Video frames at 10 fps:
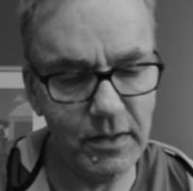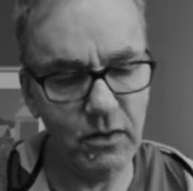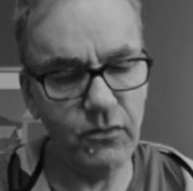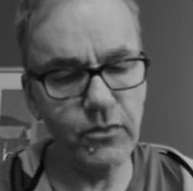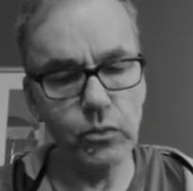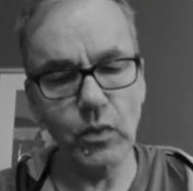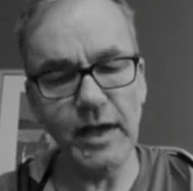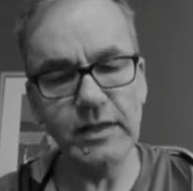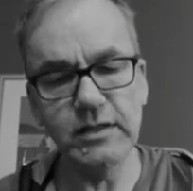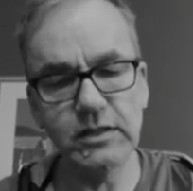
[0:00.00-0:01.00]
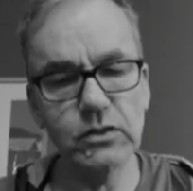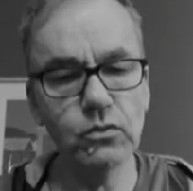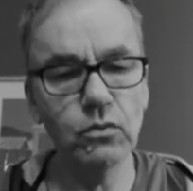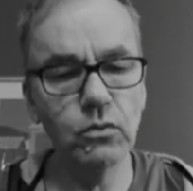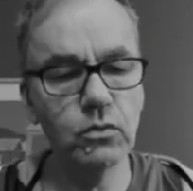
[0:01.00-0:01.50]
of a waste
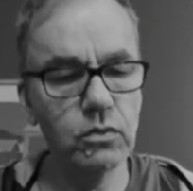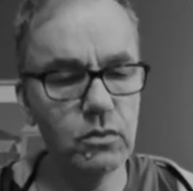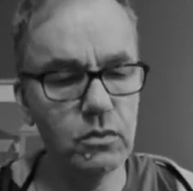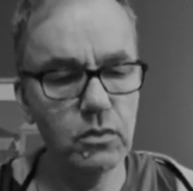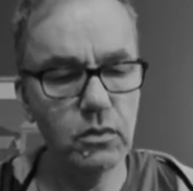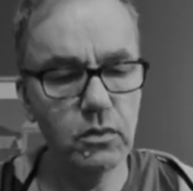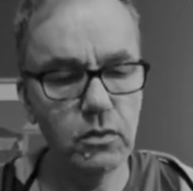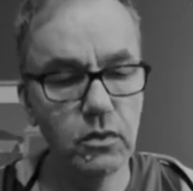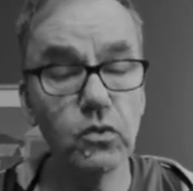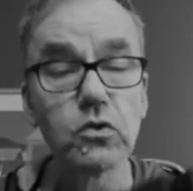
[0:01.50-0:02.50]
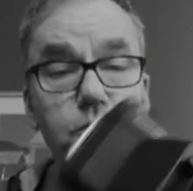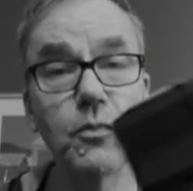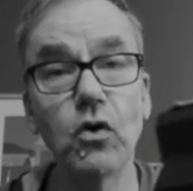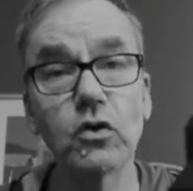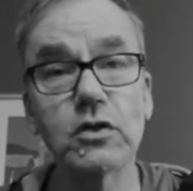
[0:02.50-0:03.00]
to use
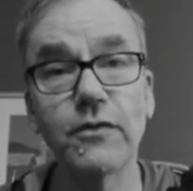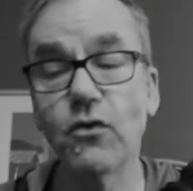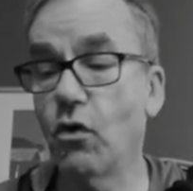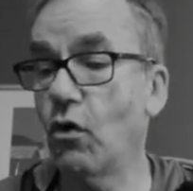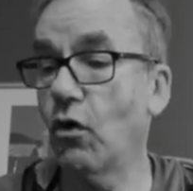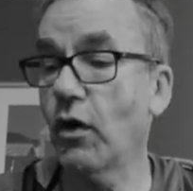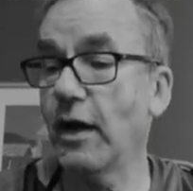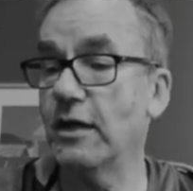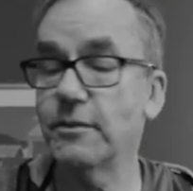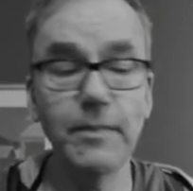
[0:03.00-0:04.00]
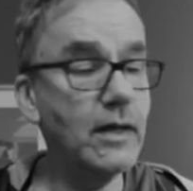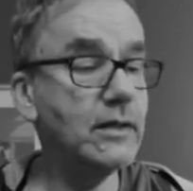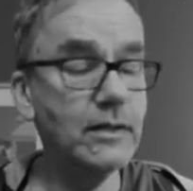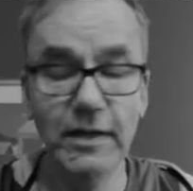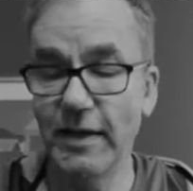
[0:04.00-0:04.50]
Portra for Holgas,
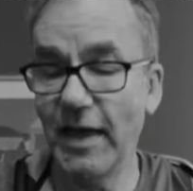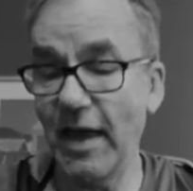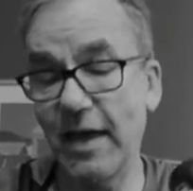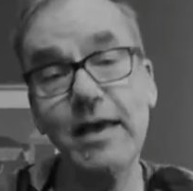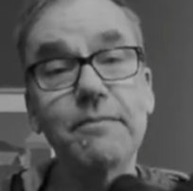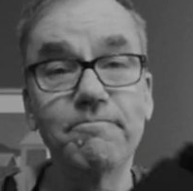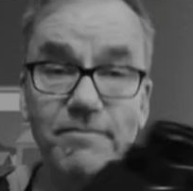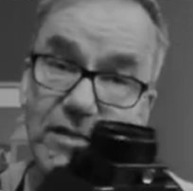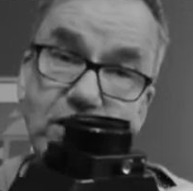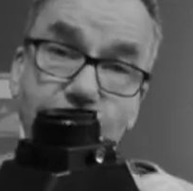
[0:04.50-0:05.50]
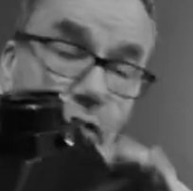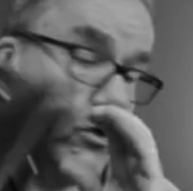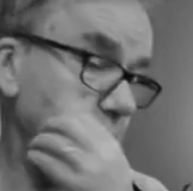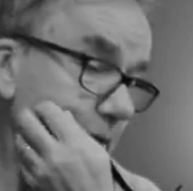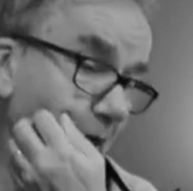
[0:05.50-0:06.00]
but hey, it's the
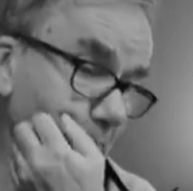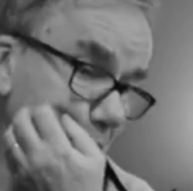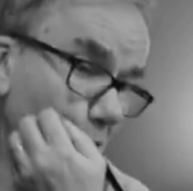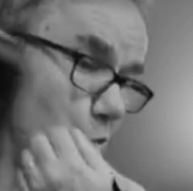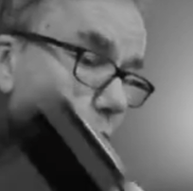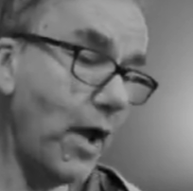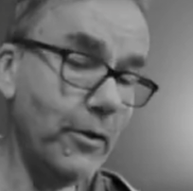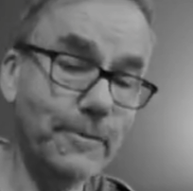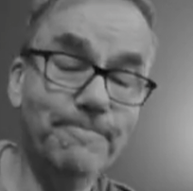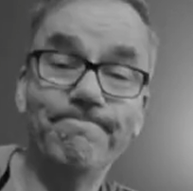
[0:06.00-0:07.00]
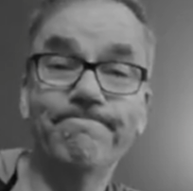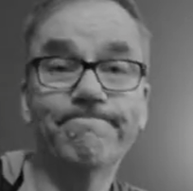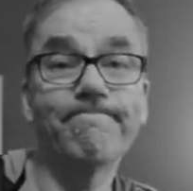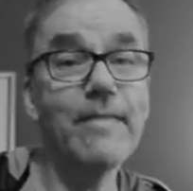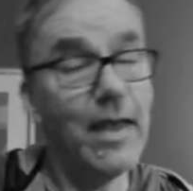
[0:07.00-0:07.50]
first time, so why not?
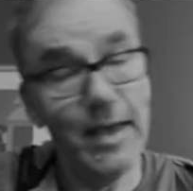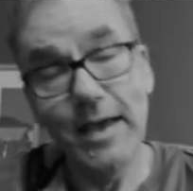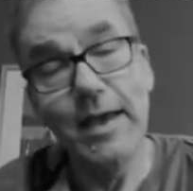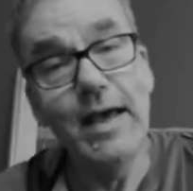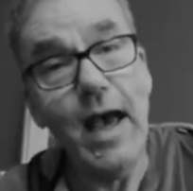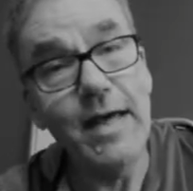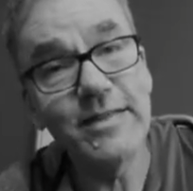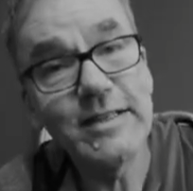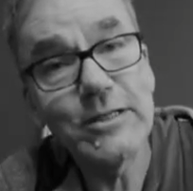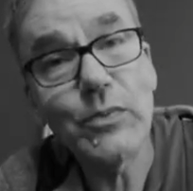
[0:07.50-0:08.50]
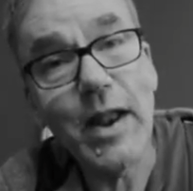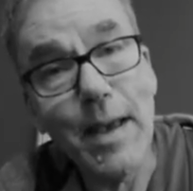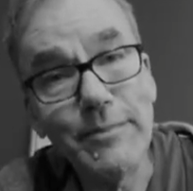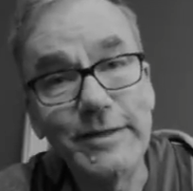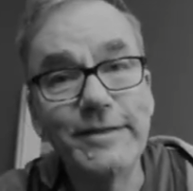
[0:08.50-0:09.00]
This is what
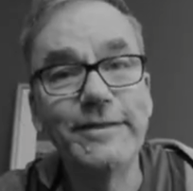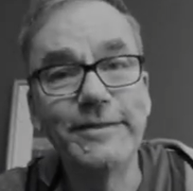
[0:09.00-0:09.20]
happened.